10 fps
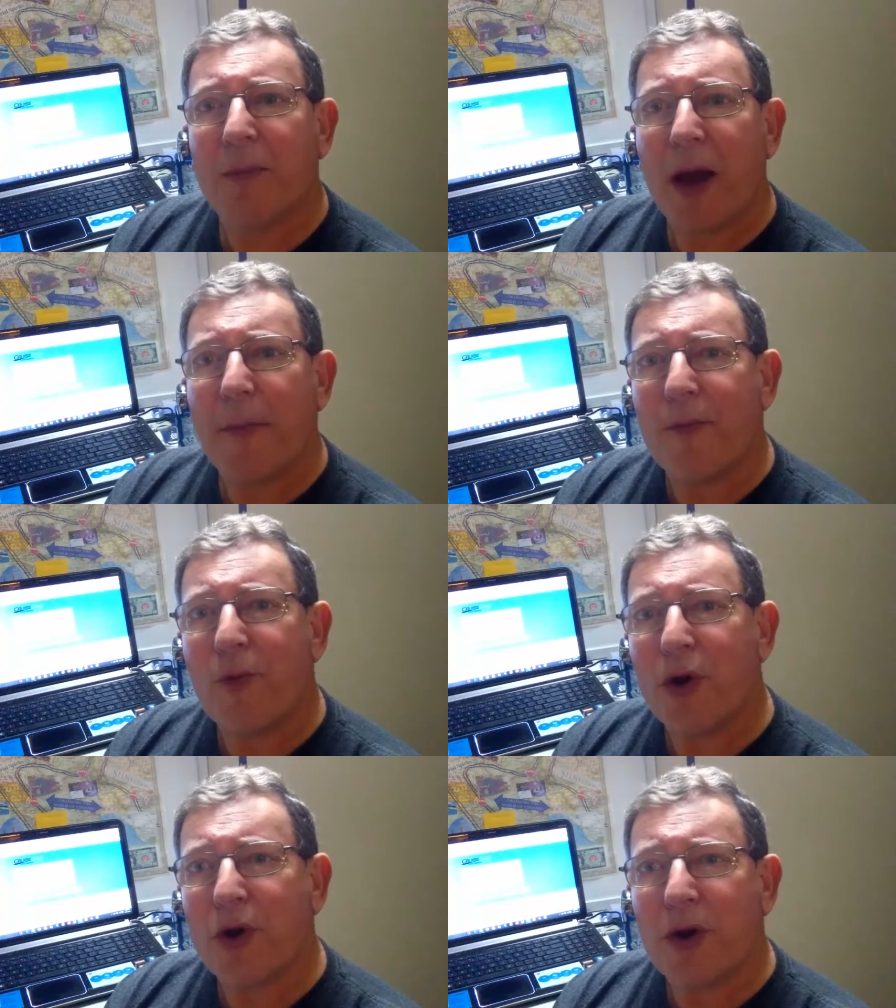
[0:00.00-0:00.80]
about
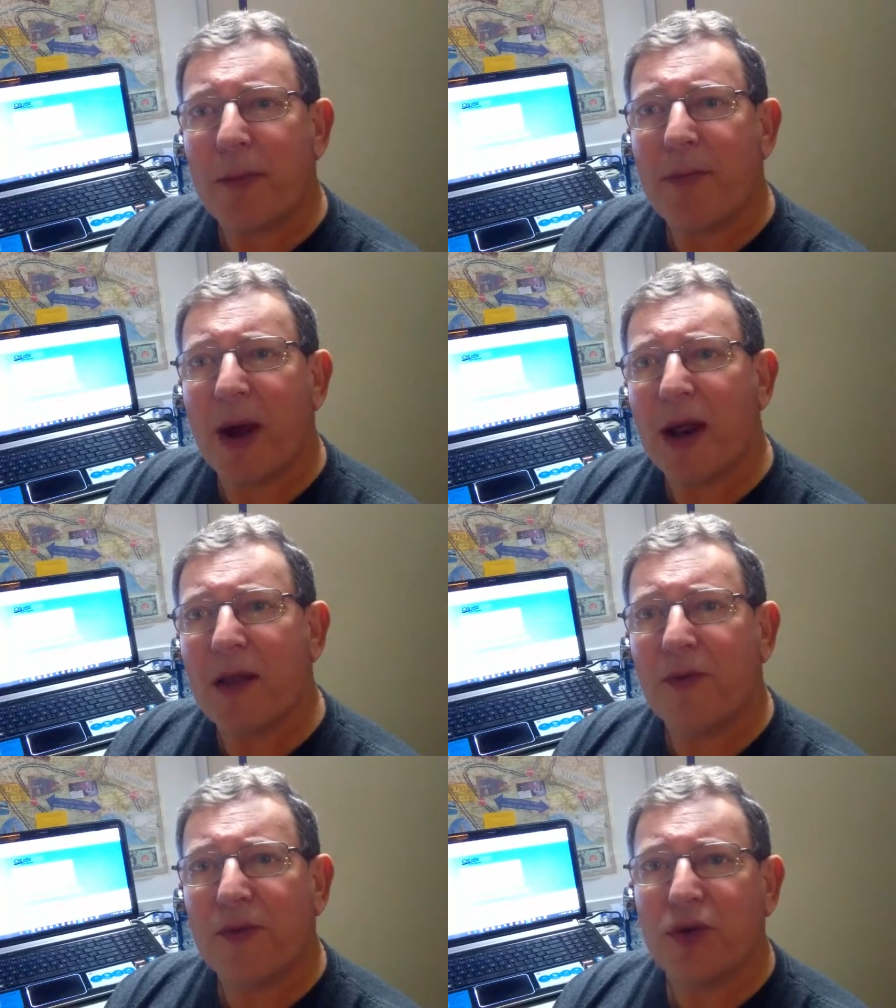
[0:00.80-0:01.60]
what you're going to buy
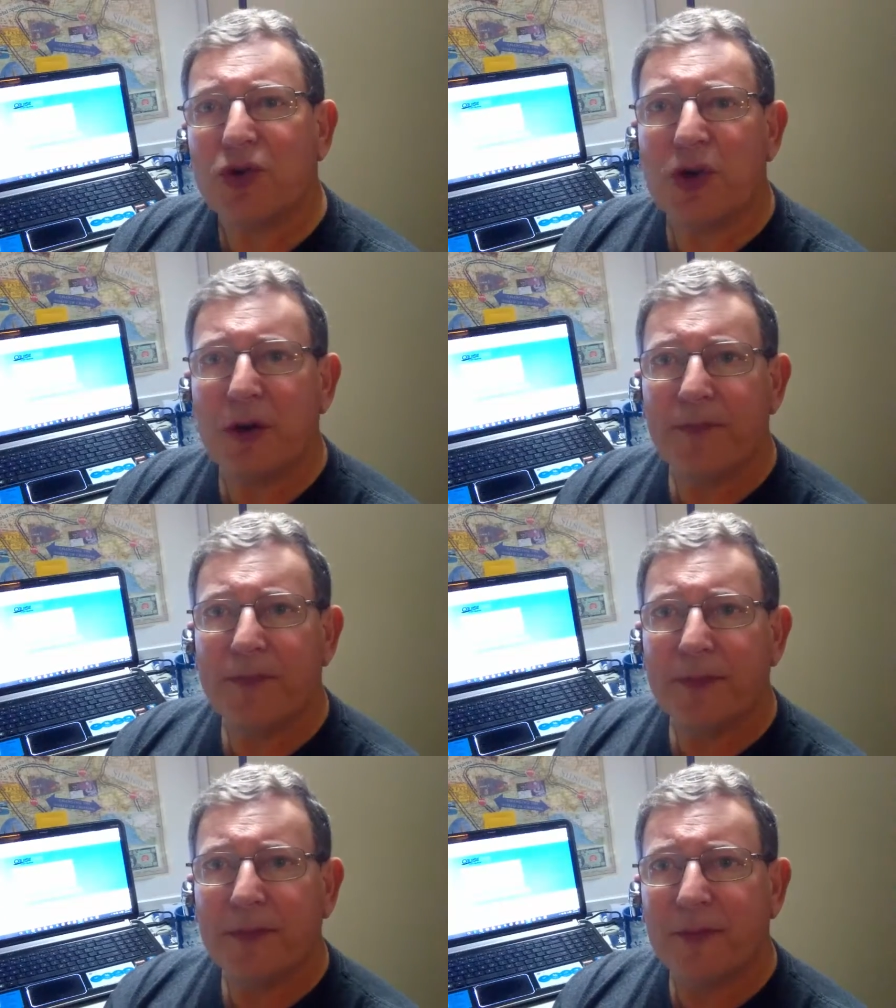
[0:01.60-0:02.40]
in the future,
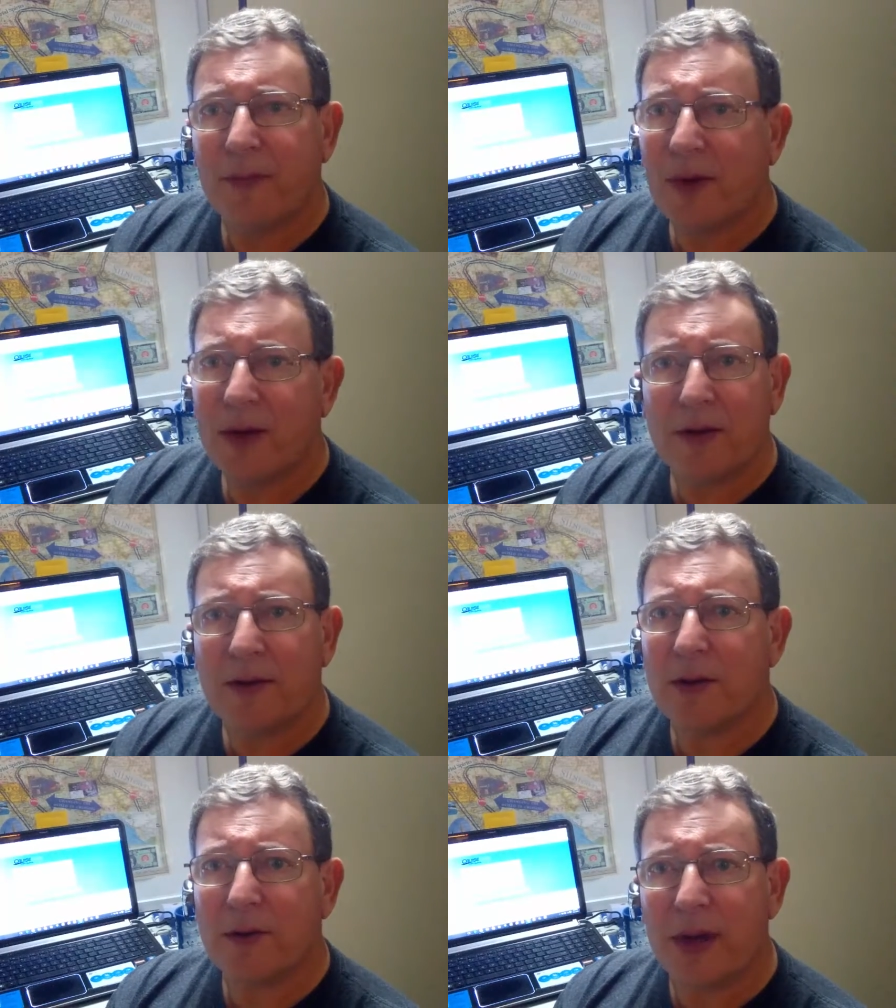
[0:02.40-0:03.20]

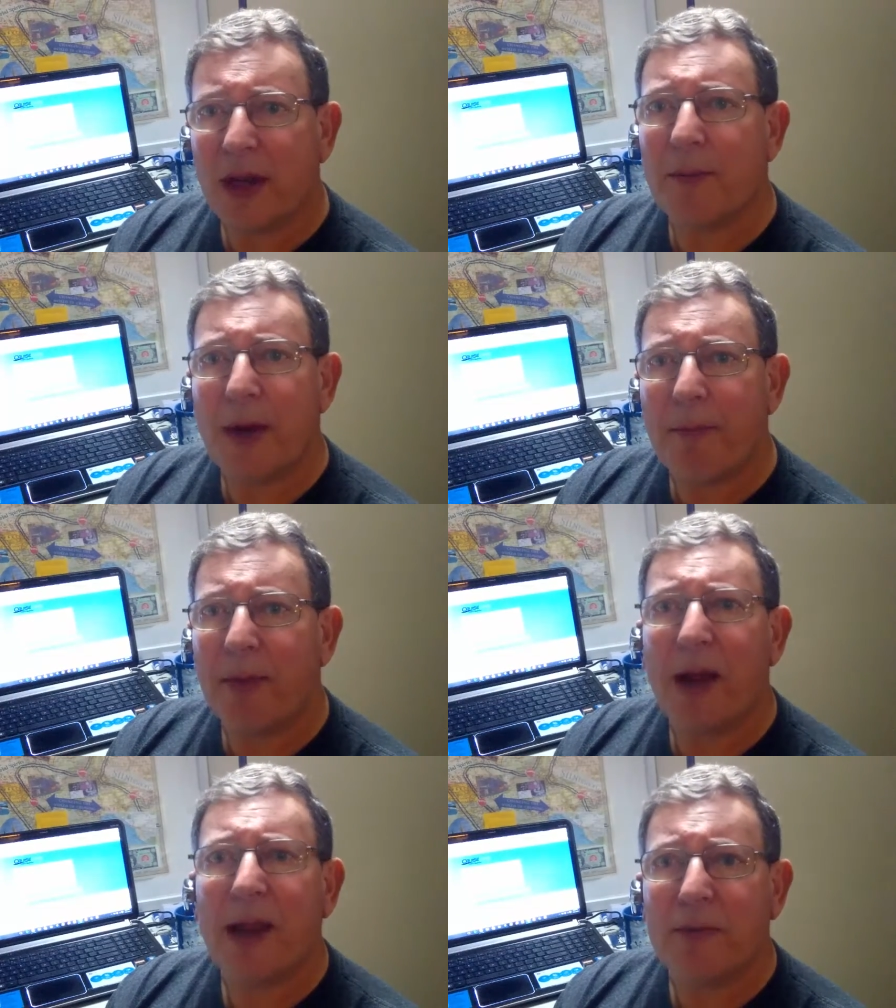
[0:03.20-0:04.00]
don't think about
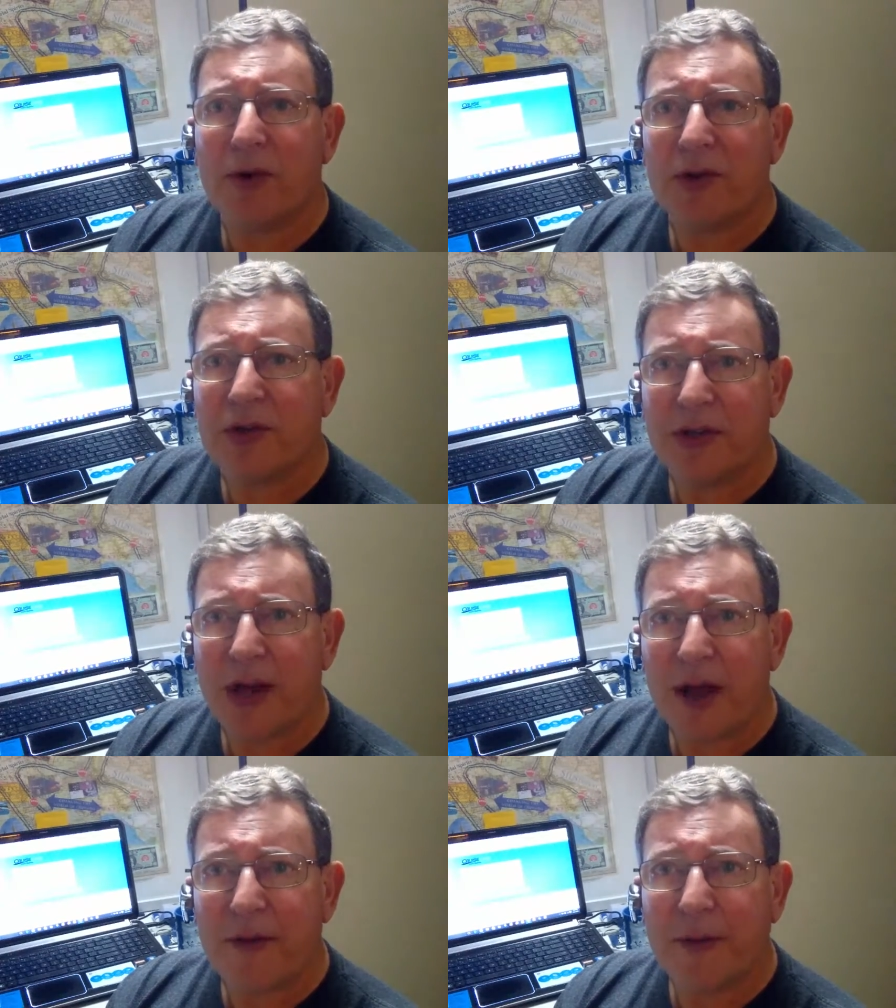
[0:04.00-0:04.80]
buying more
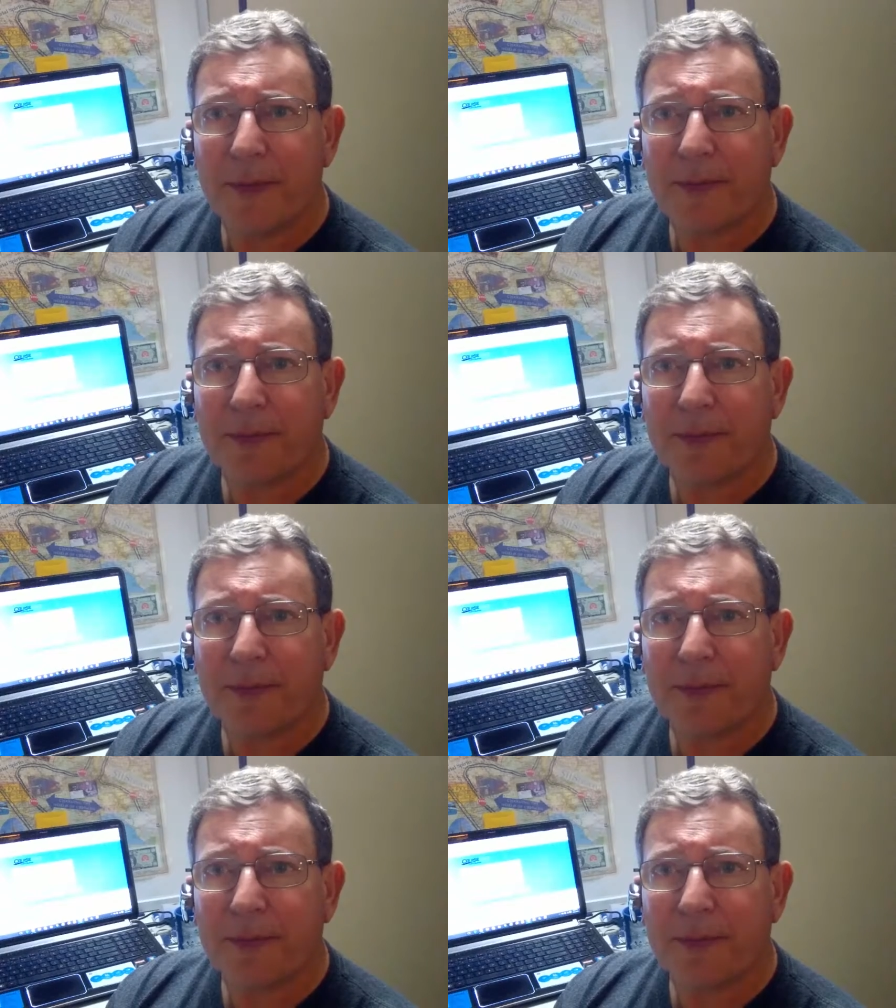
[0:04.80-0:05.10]
stuff.